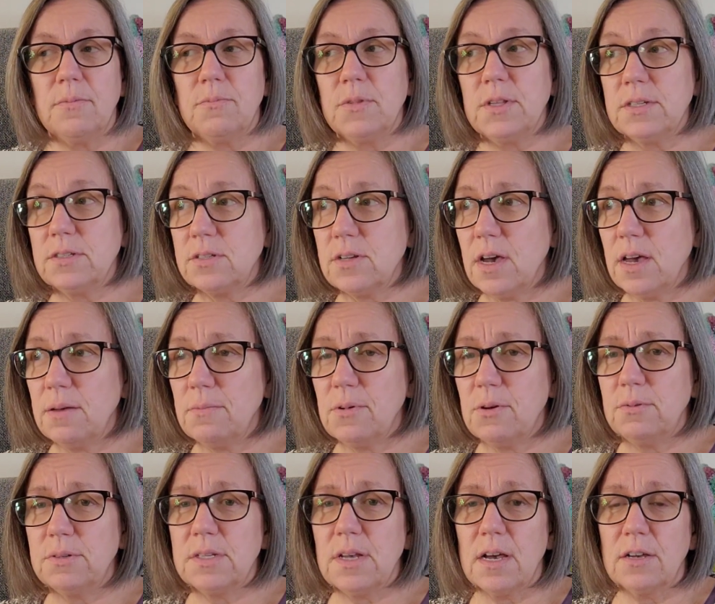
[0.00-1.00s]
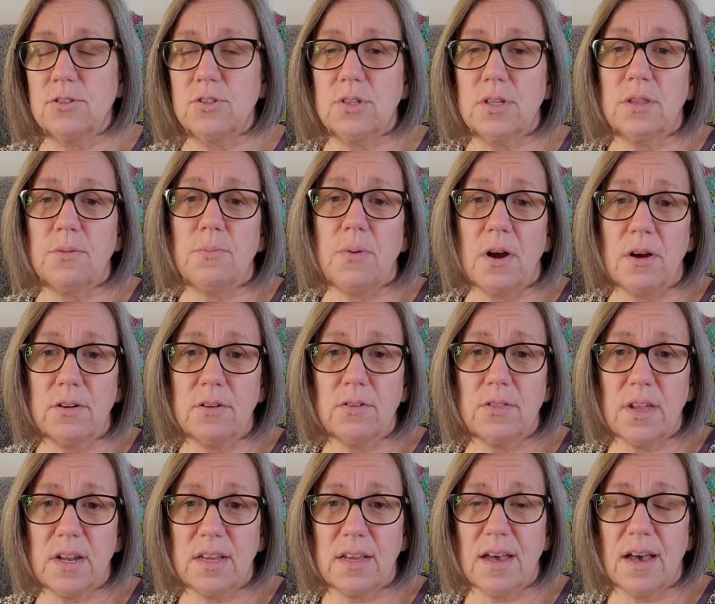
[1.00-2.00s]
This time it was actually the partner
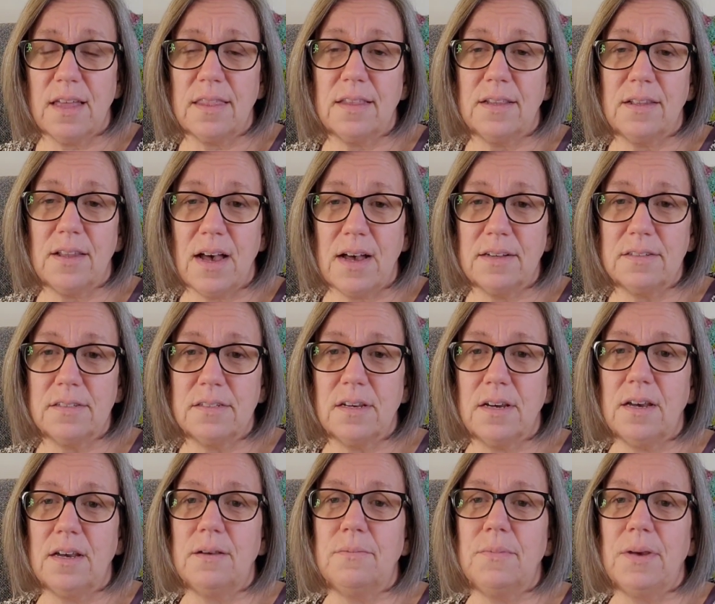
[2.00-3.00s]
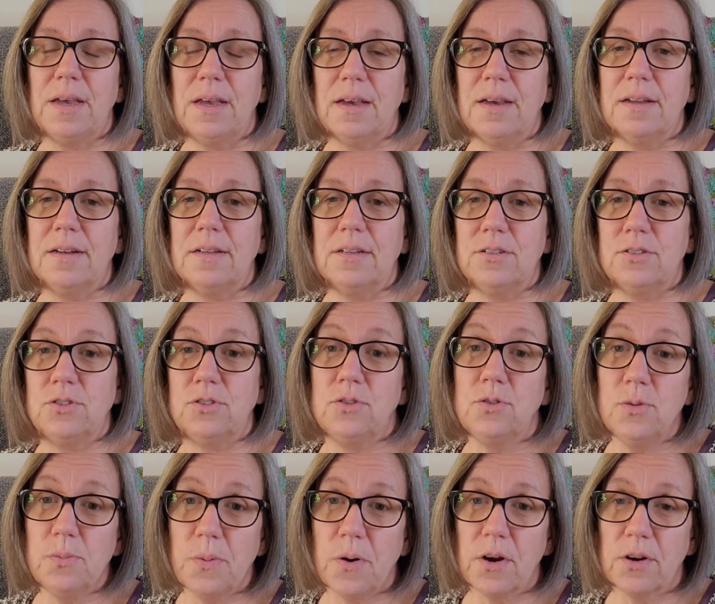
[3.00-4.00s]
that he had the last time and his
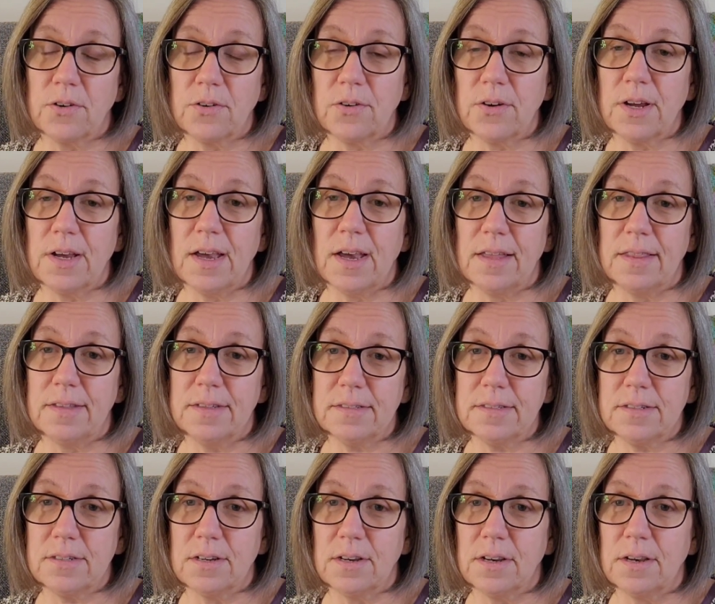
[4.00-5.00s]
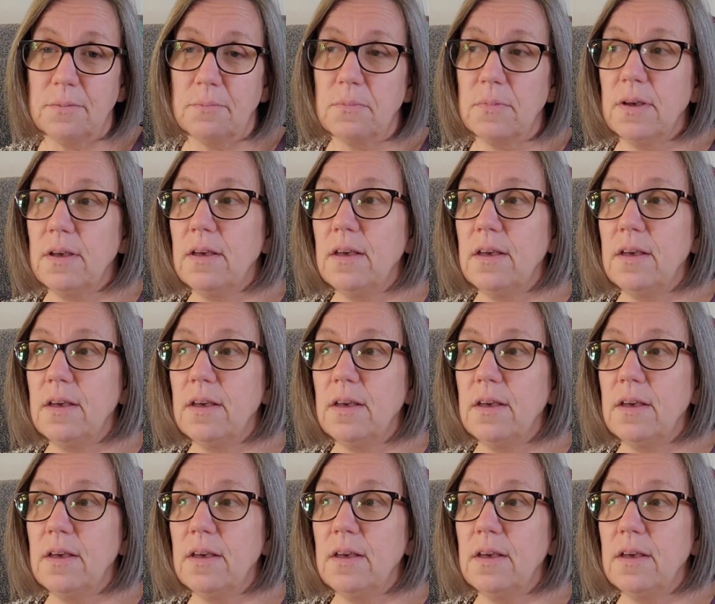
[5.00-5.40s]
new partner he had this time.